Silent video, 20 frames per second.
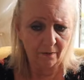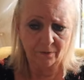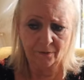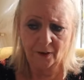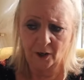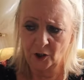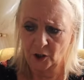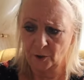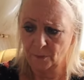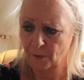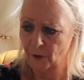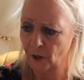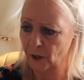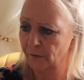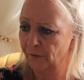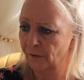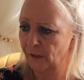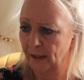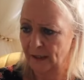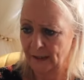photo
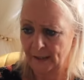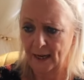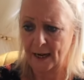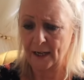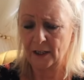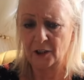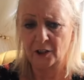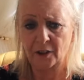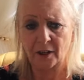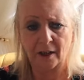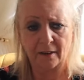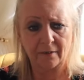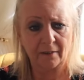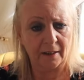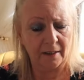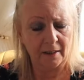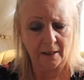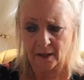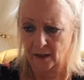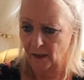booth and attacked her
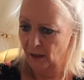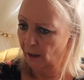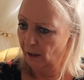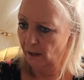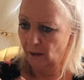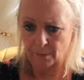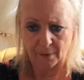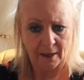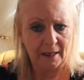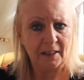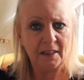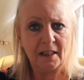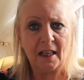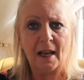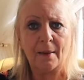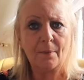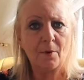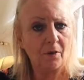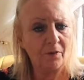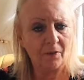and the police
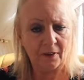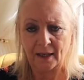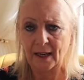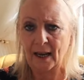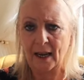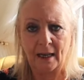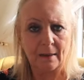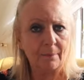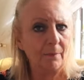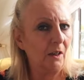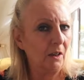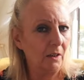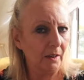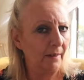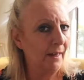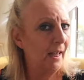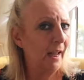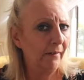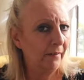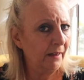let him off again because
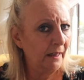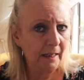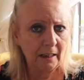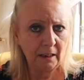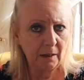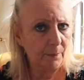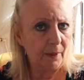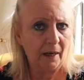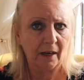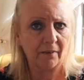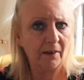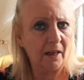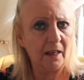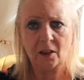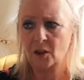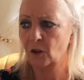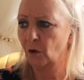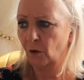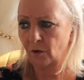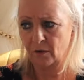of their
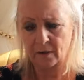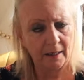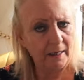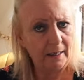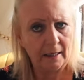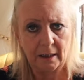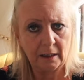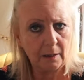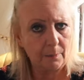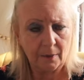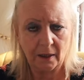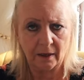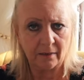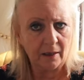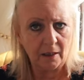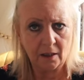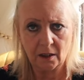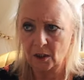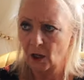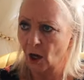inexperience or an
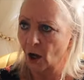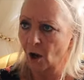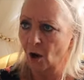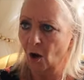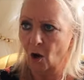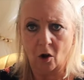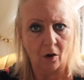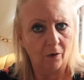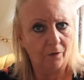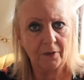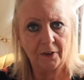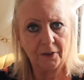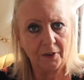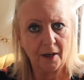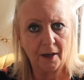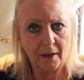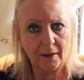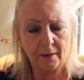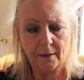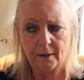inexperienced
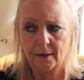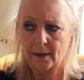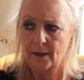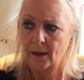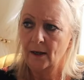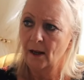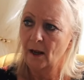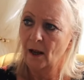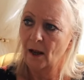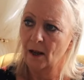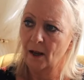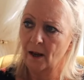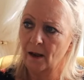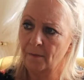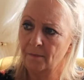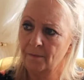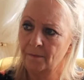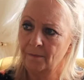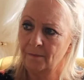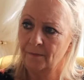officer.
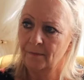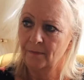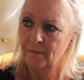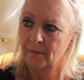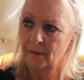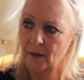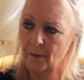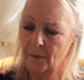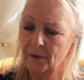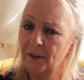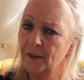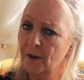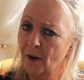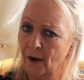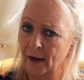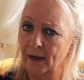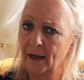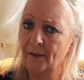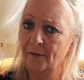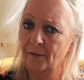Um, there was
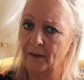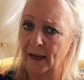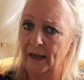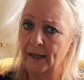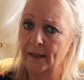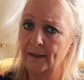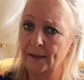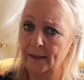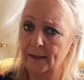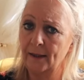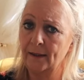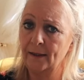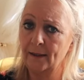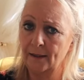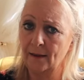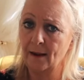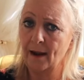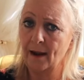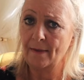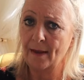nine other
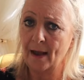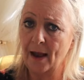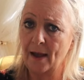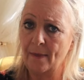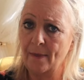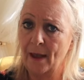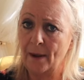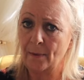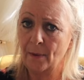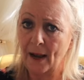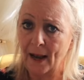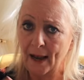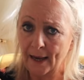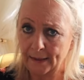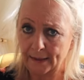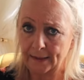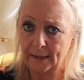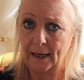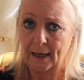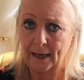incidents that and they were
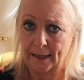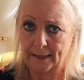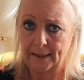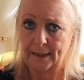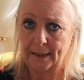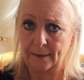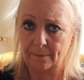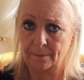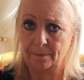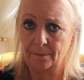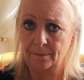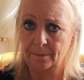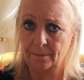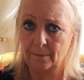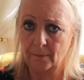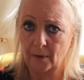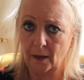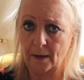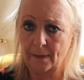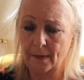escalating,
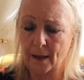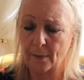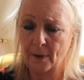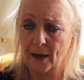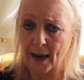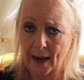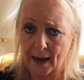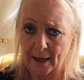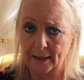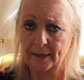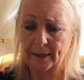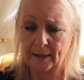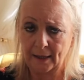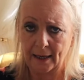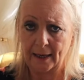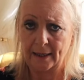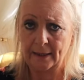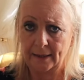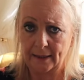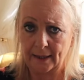right? They were
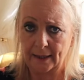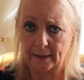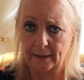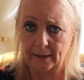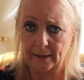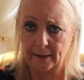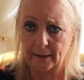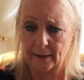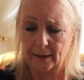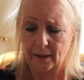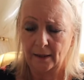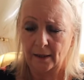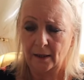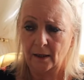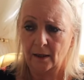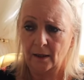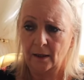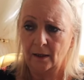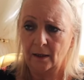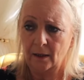escalating.
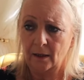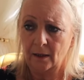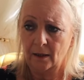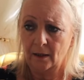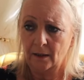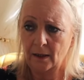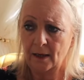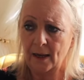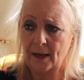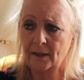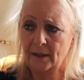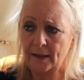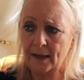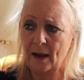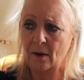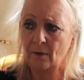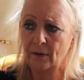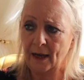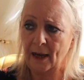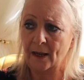So let's
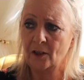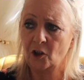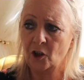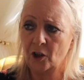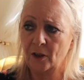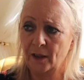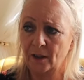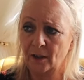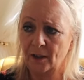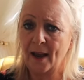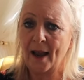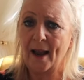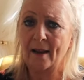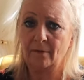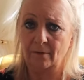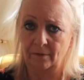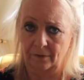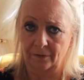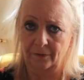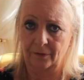now get to the
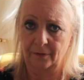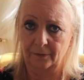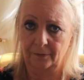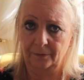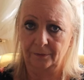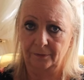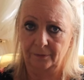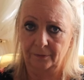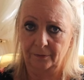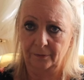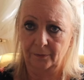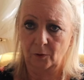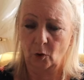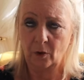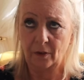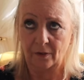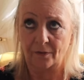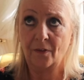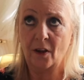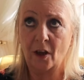10th
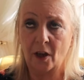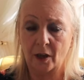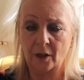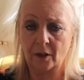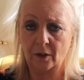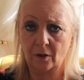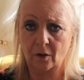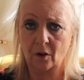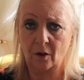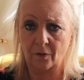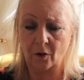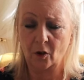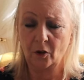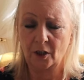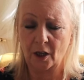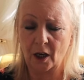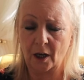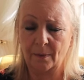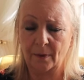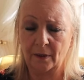or the 3rd of
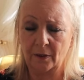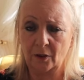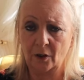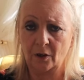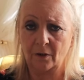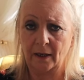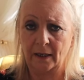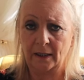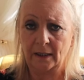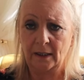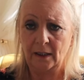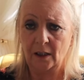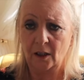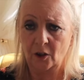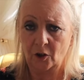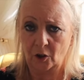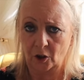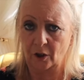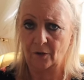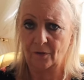October, sorry,
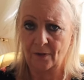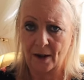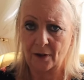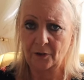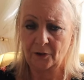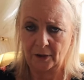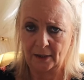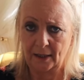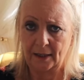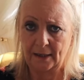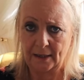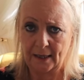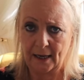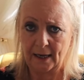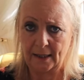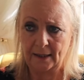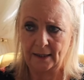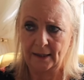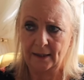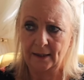
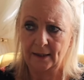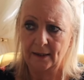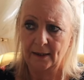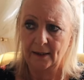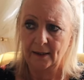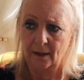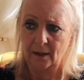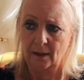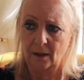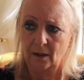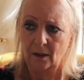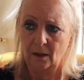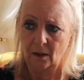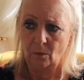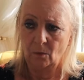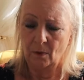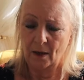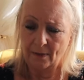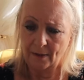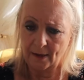2010,
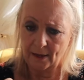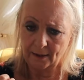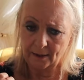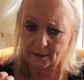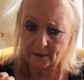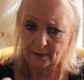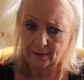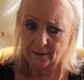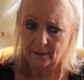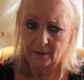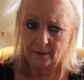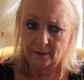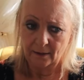where this